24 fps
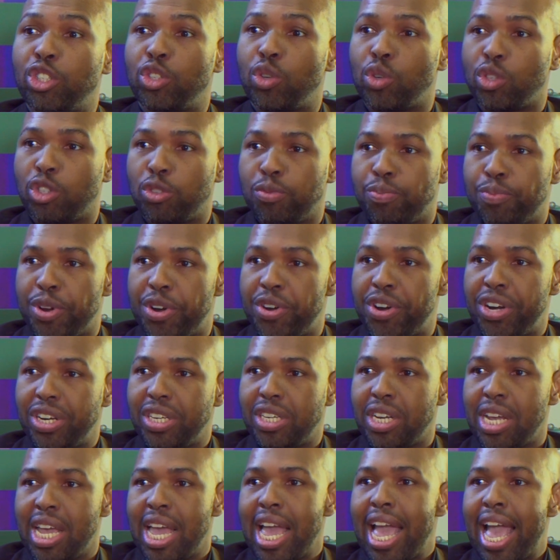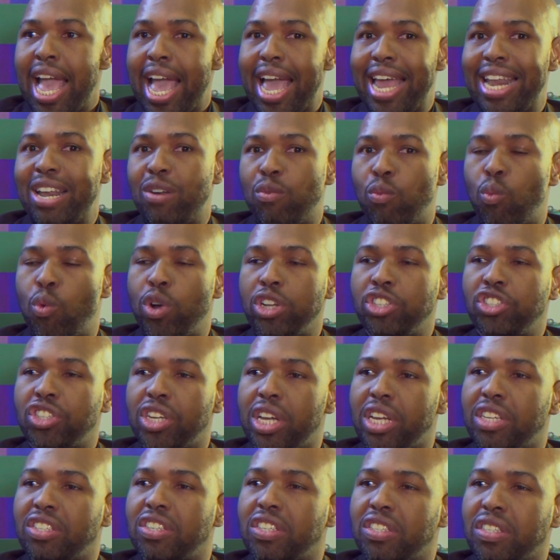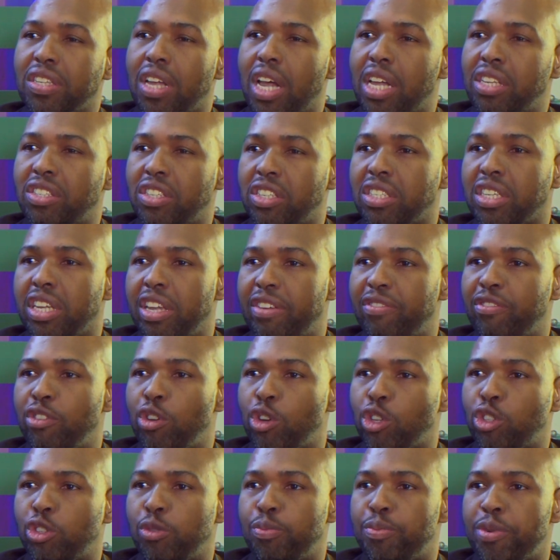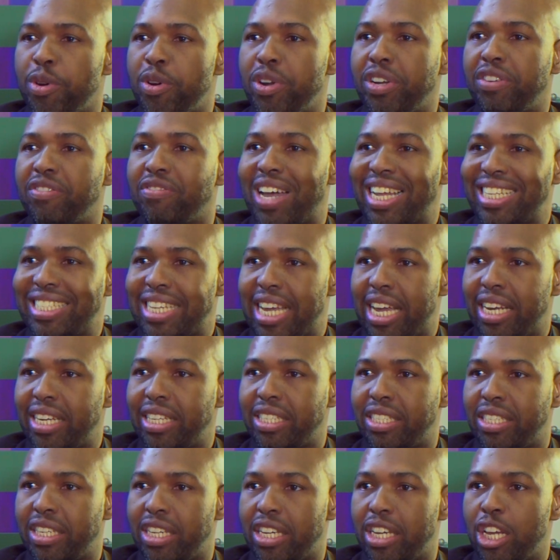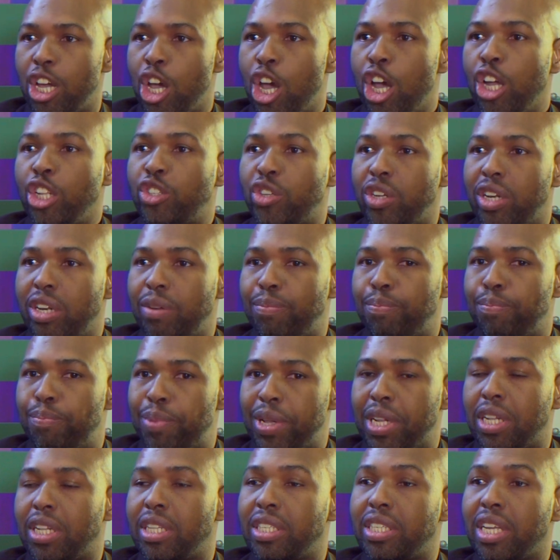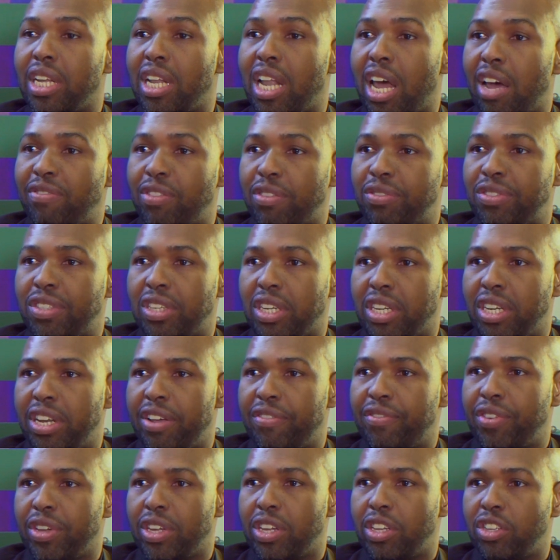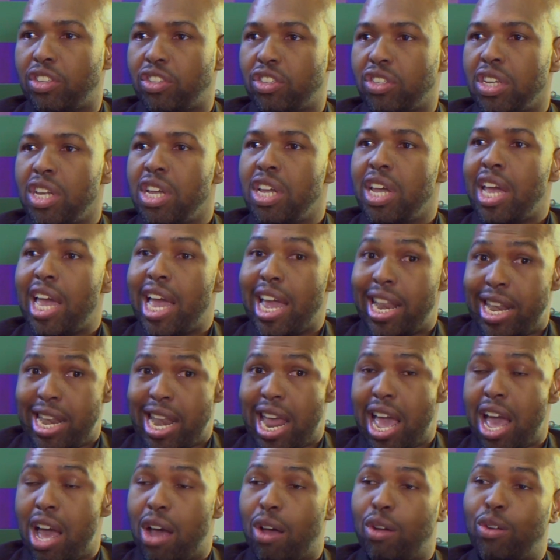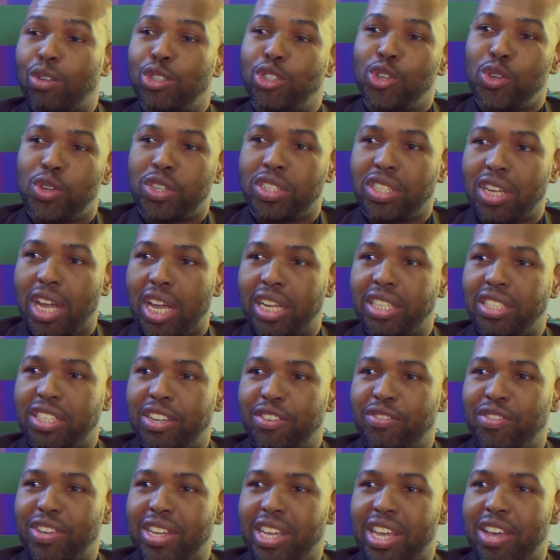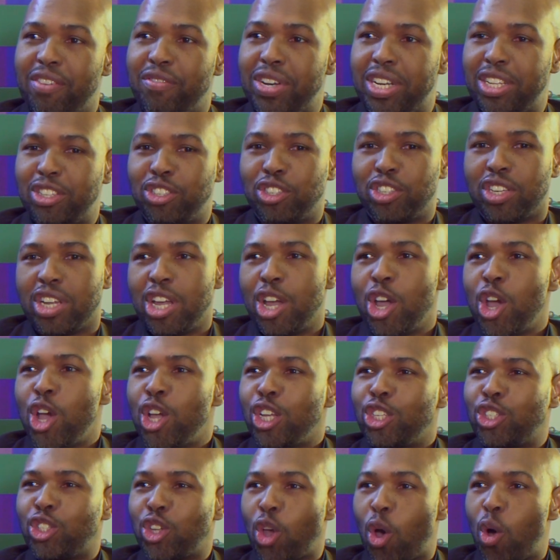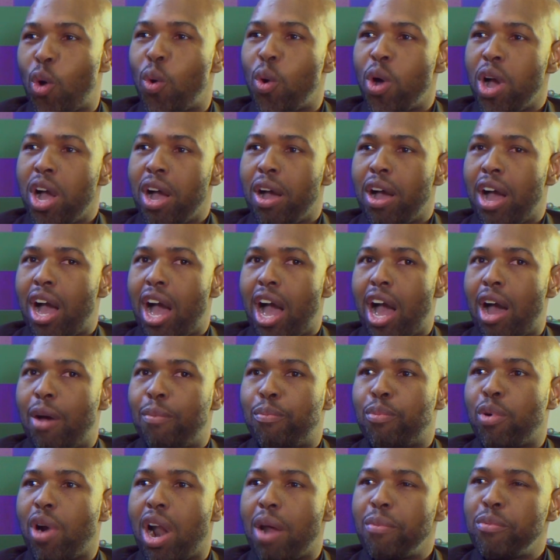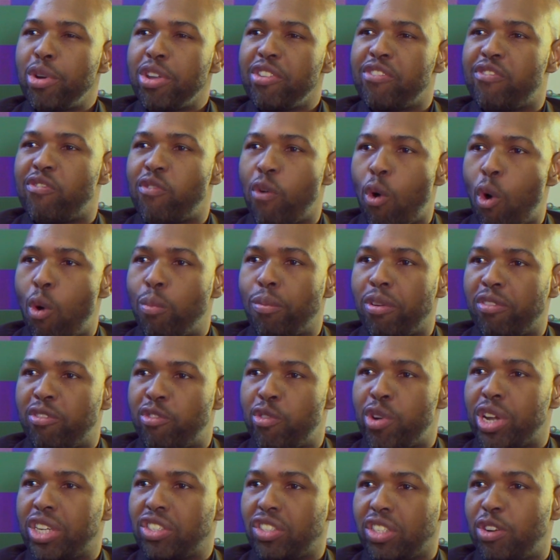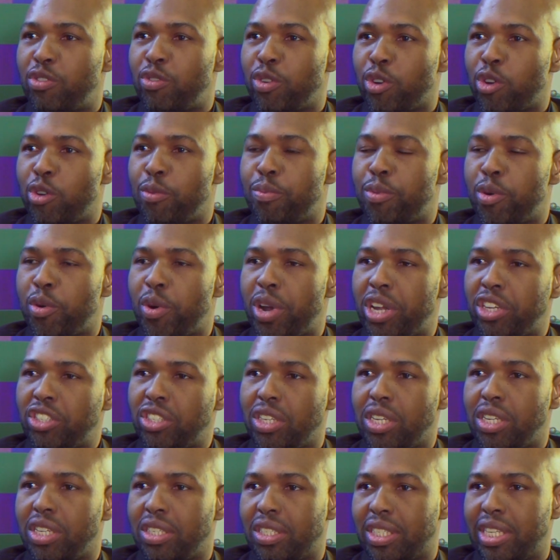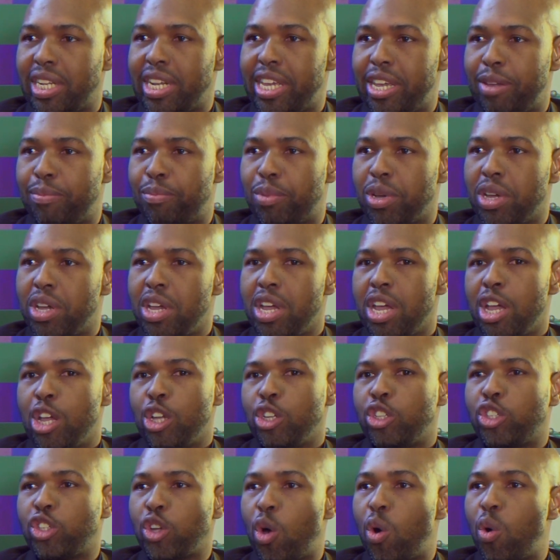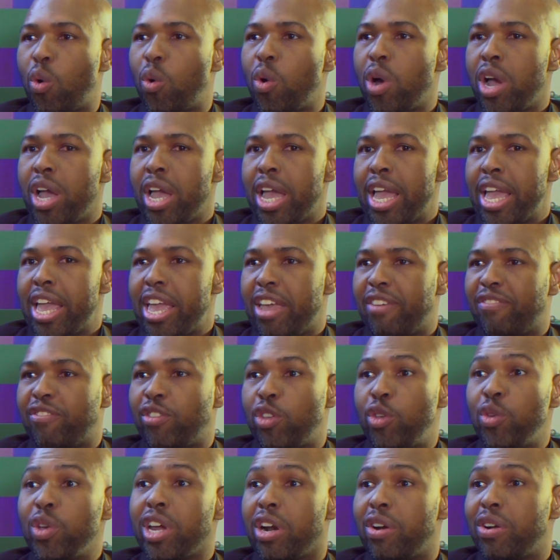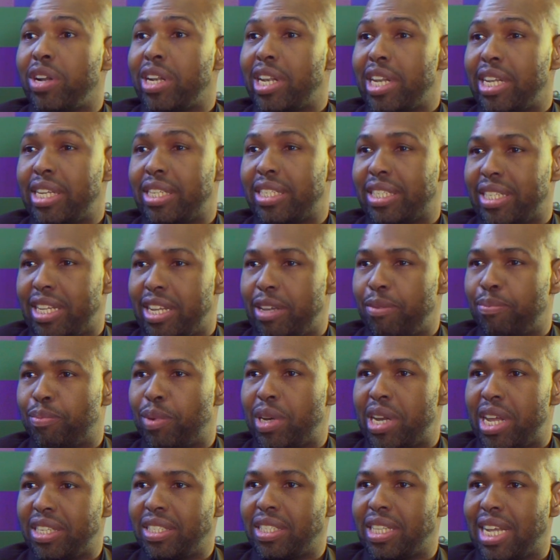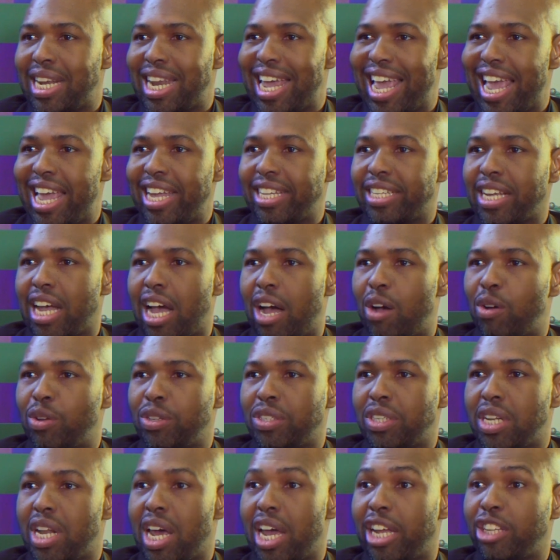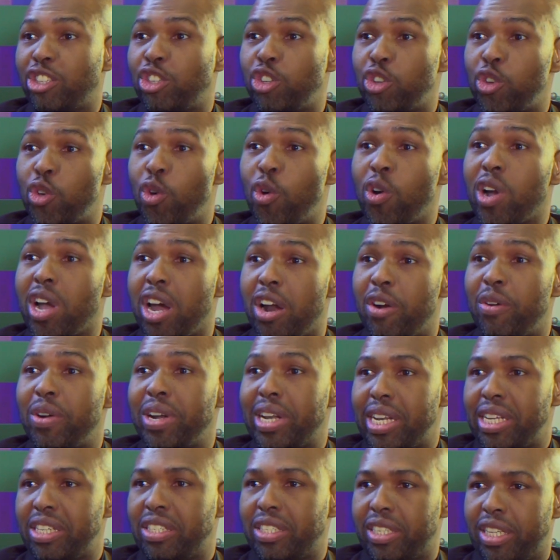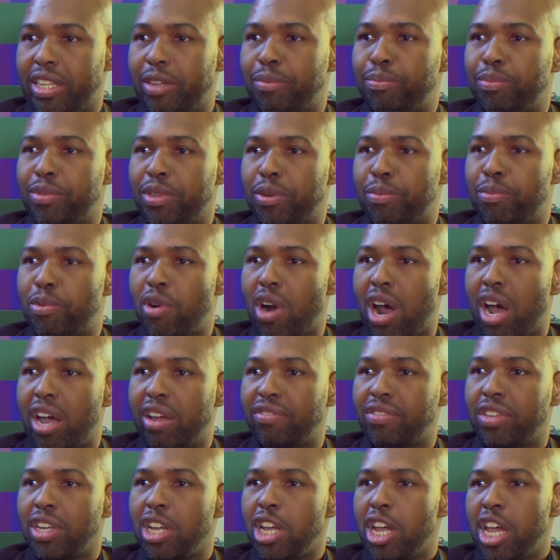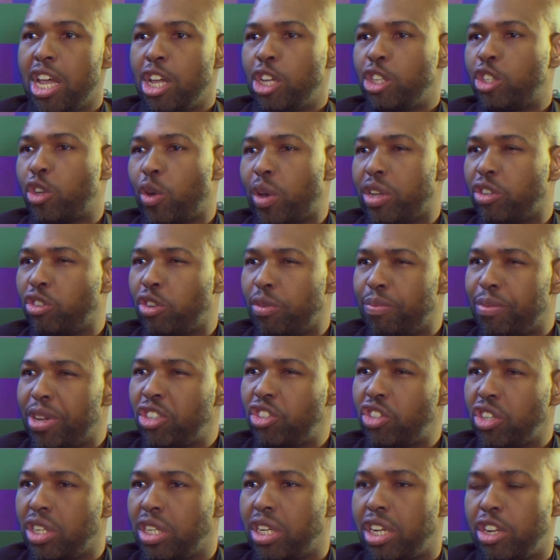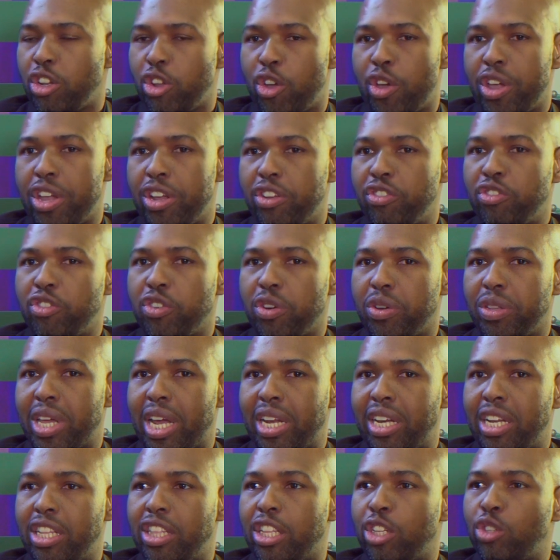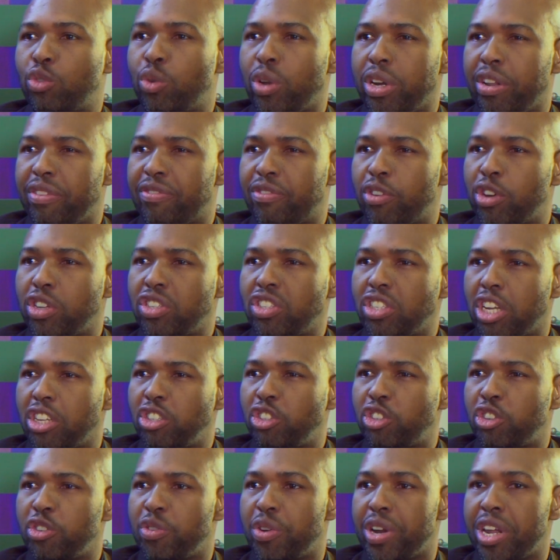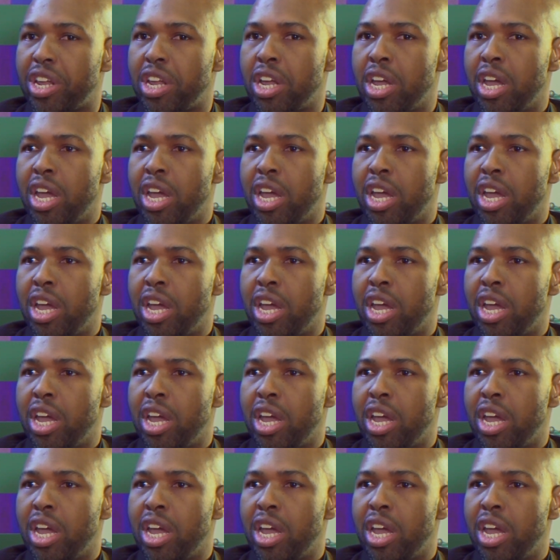your spirit? And which exercises give your spirit vitality to build a life of significance? And now to your scientific evidence. So our primary form of rest and recuperation is sleep. So if you currently sleep less than 8 hours a night, you're currently sleep deprived. So as you mentioned in your intro, that in the 21st century,